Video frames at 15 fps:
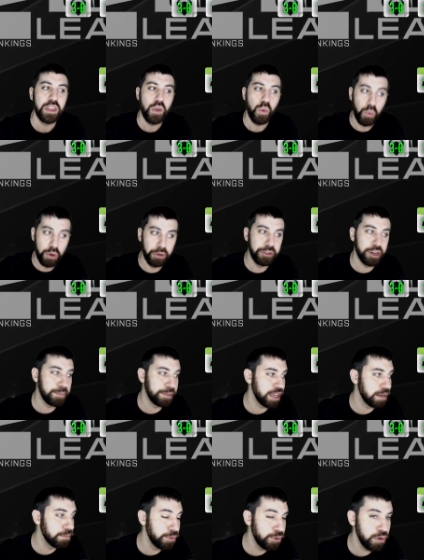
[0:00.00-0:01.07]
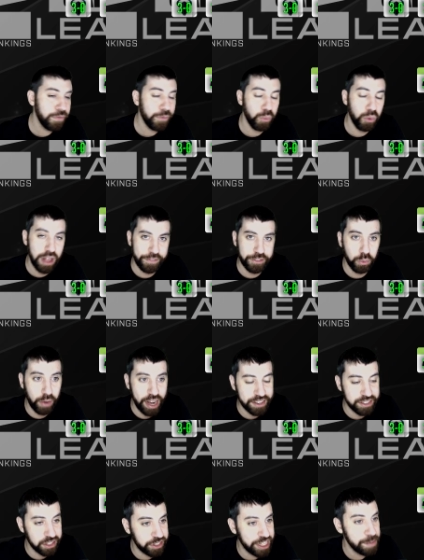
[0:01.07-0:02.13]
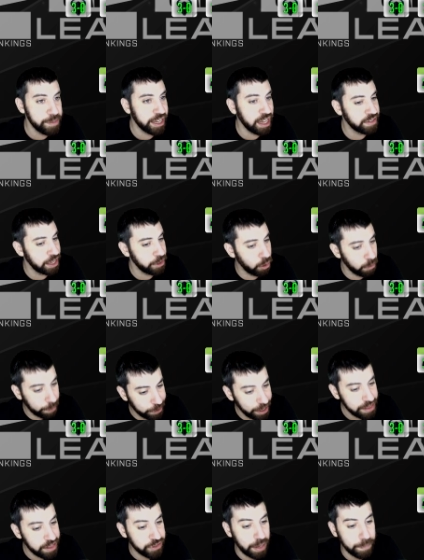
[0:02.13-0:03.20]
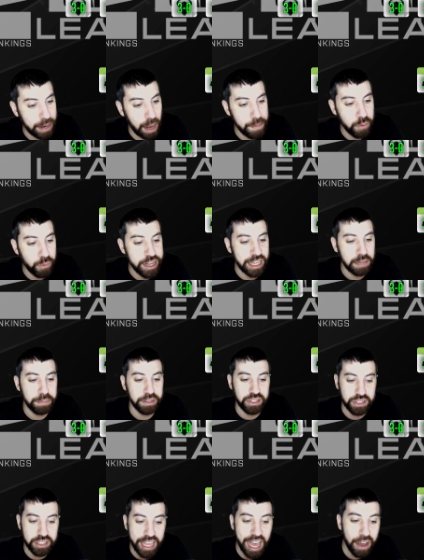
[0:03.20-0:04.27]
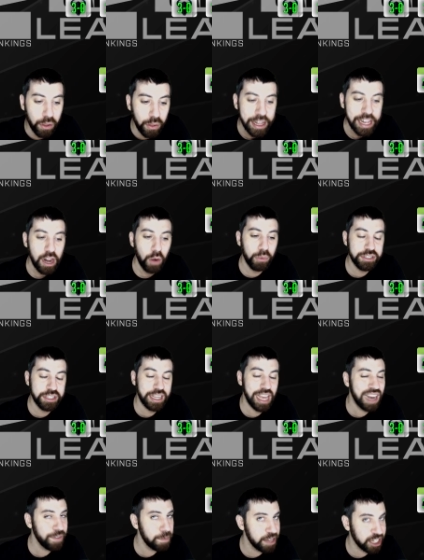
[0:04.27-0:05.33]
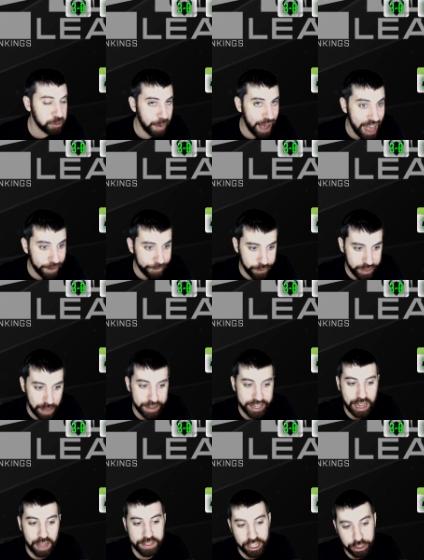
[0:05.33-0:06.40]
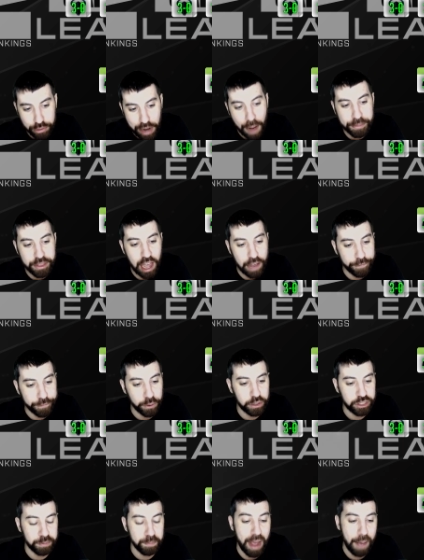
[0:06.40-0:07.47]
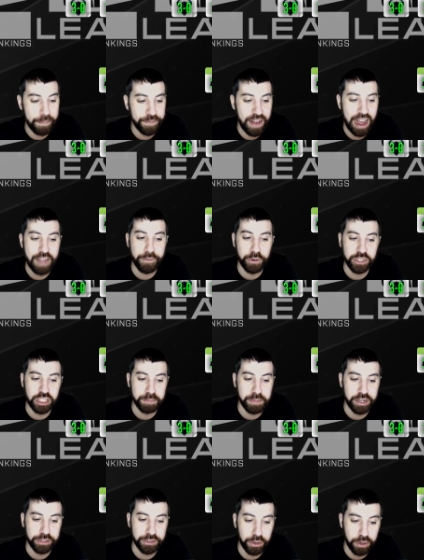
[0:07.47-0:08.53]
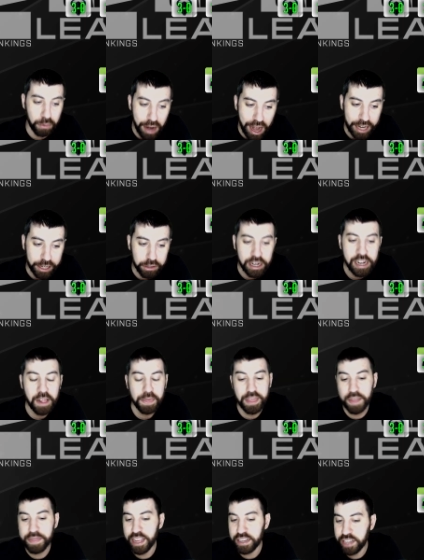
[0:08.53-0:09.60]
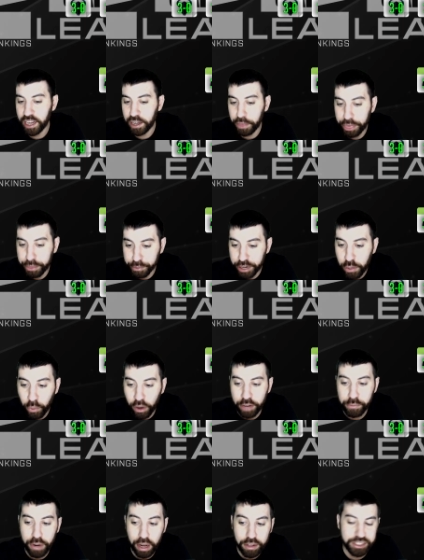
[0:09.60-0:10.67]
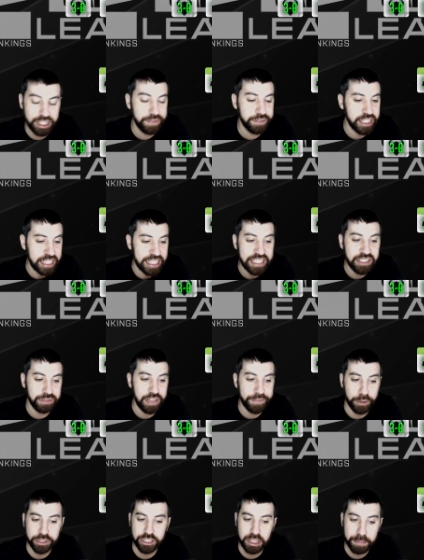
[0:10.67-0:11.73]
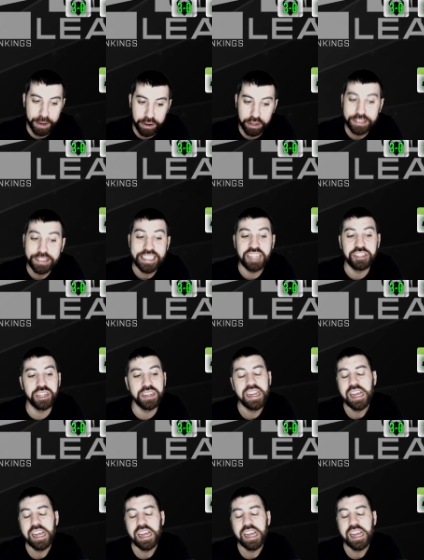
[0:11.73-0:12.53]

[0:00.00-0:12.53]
Will there be a move? We'll have to wait to see because they don't play this upcoming weekend. But Seattle was a kind of a mixed bag for them. Again, they dropped that first map five versus Minnesota Rokkr. Then they take a 3 1 relatively easily versus the Paris Legion.